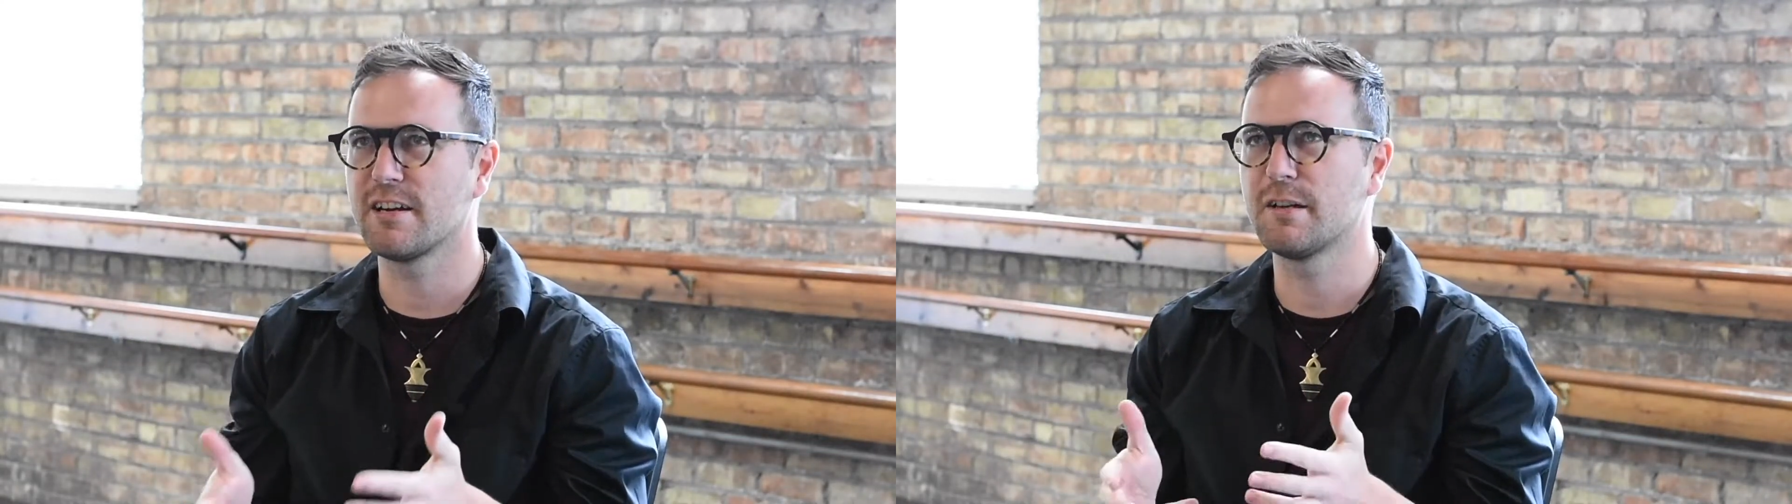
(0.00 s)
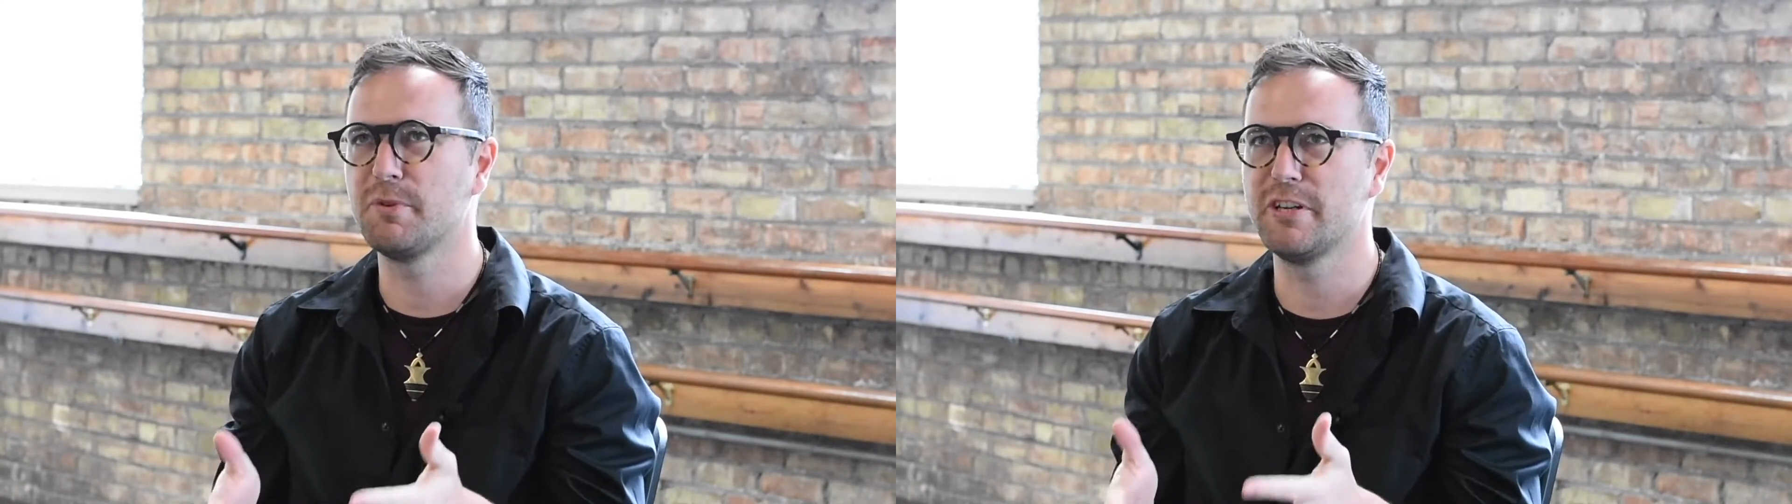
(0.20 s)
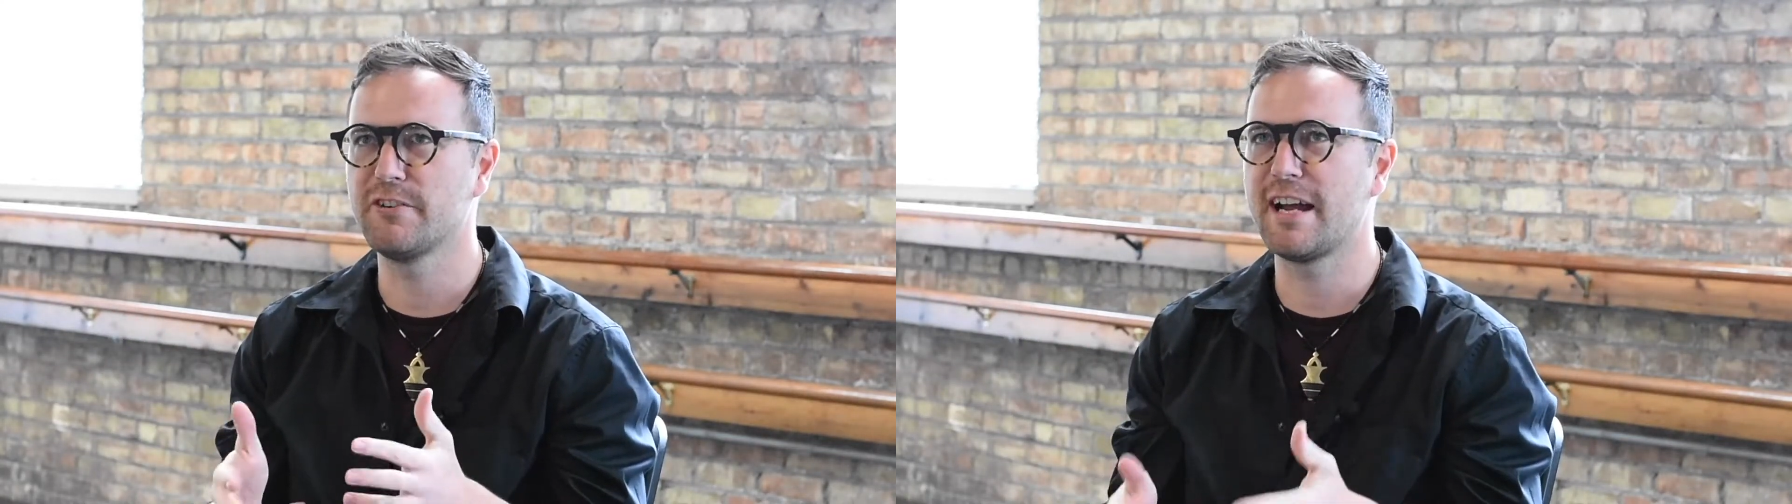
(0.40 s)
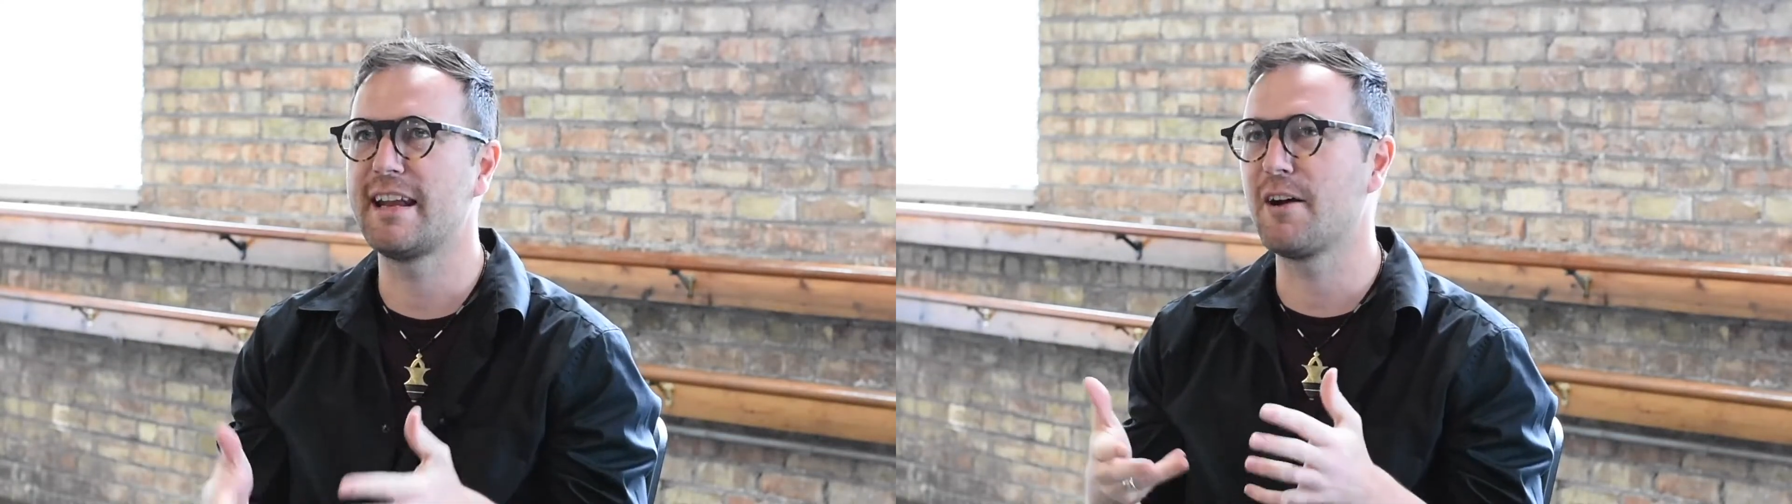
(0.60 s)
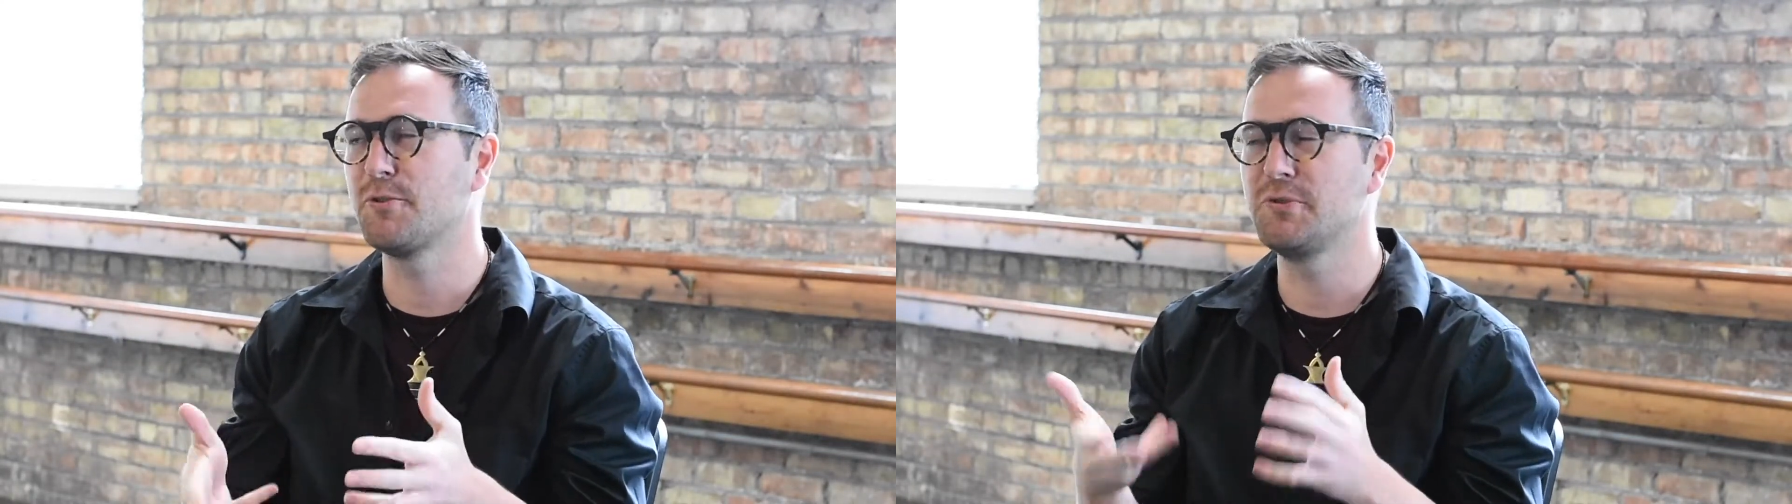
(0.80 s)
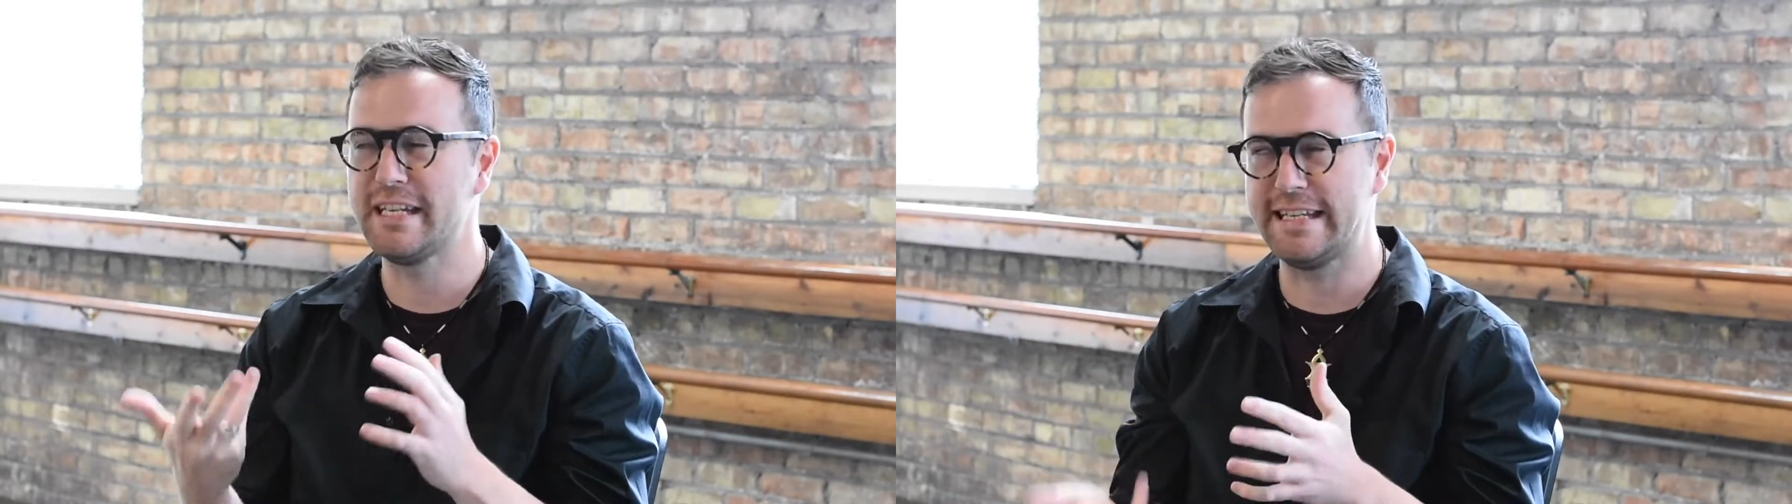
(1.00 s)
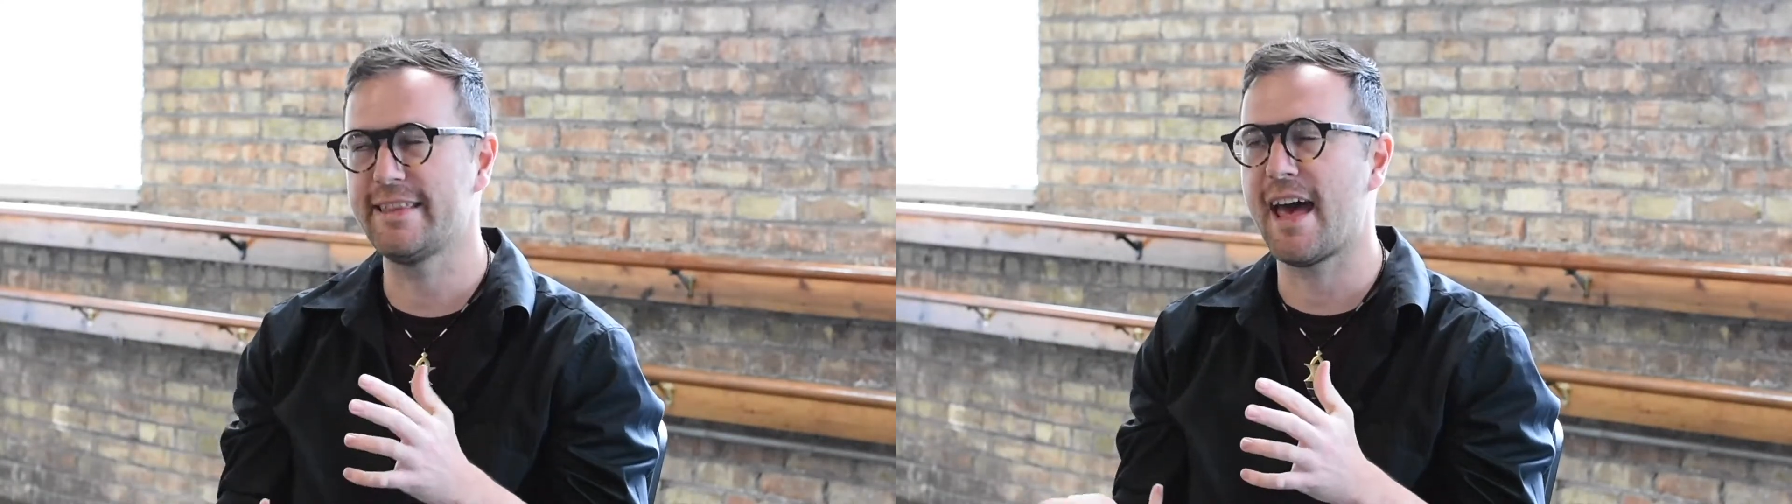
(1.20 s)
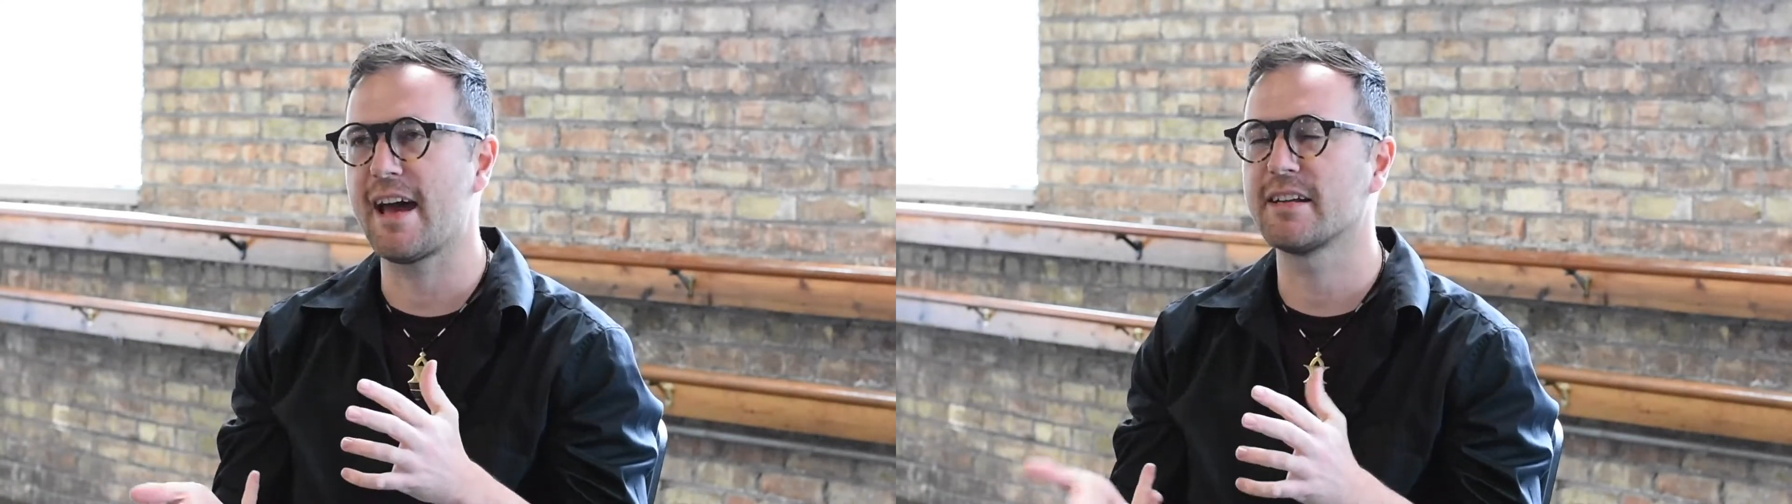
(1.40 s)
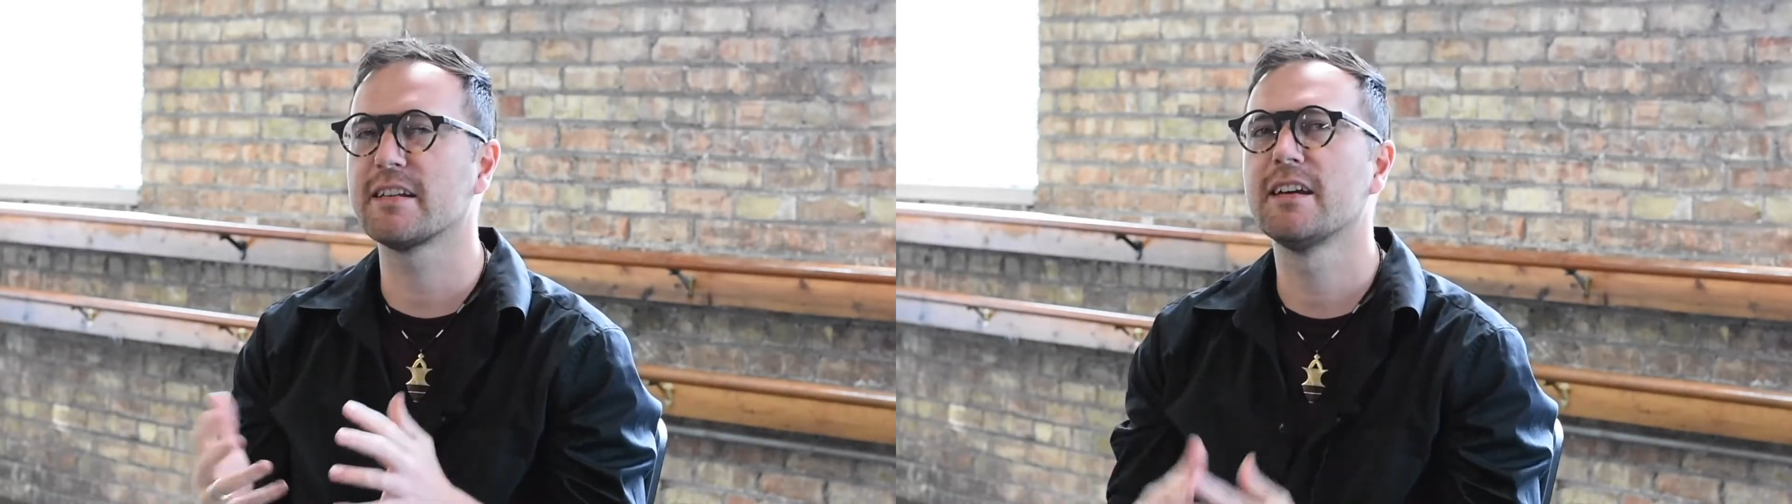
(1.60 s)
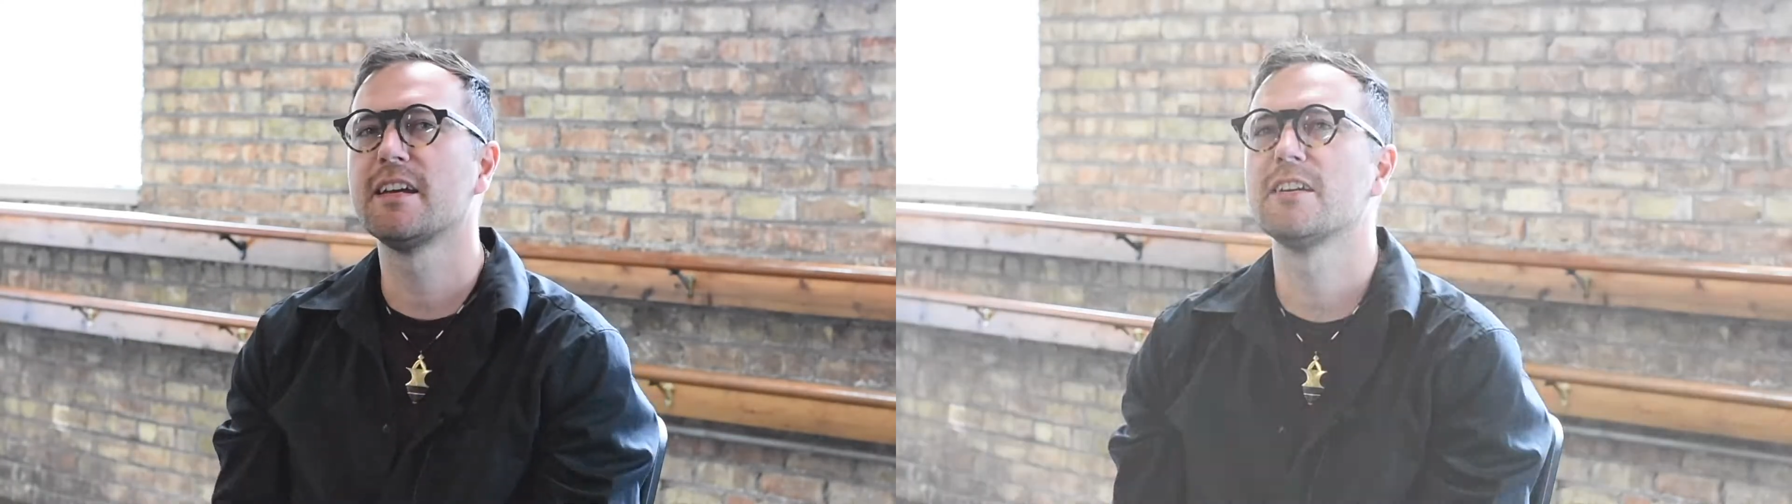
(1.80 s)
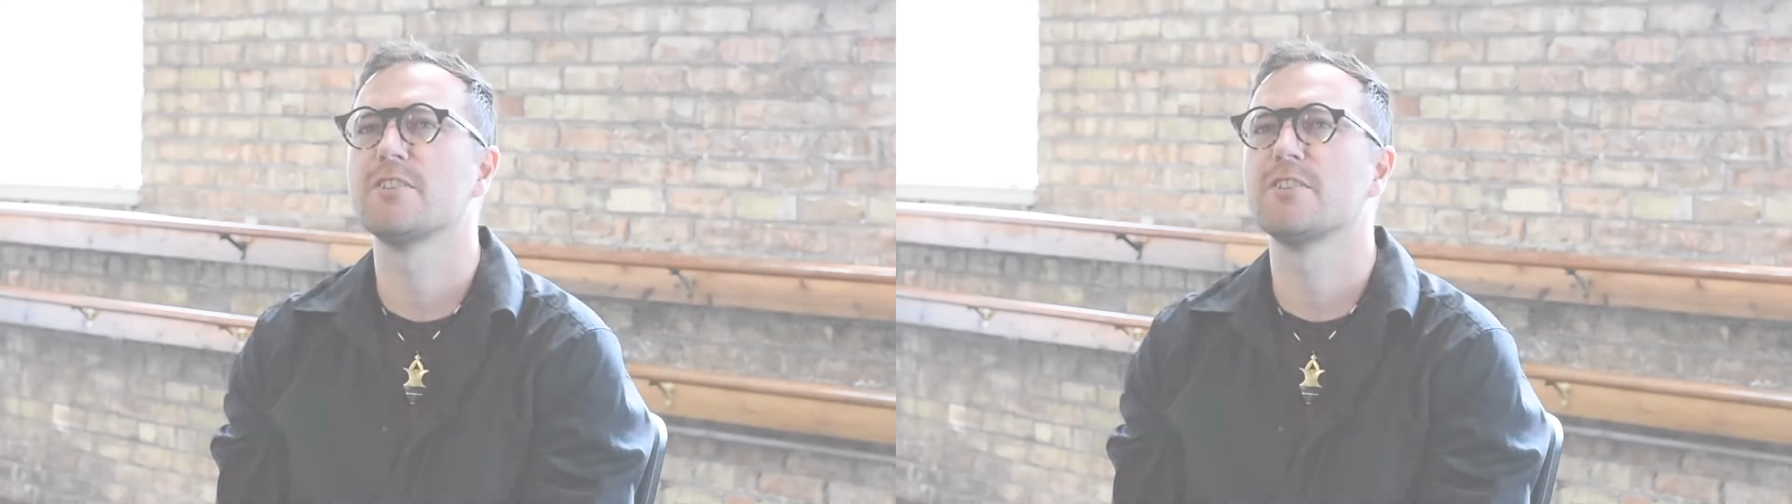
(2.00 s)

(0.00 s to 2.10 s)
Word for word: and our community right now who need that.